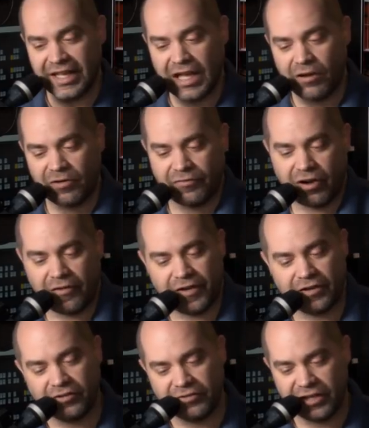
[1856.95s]
However, I
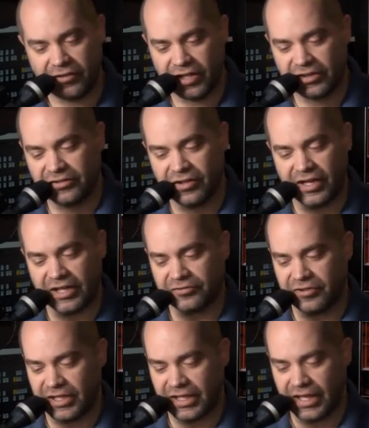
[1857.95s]
found out later that's not
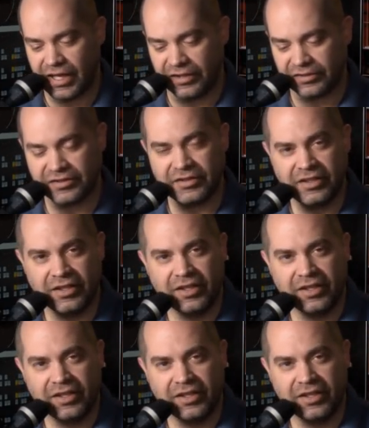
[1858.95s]
actually the case.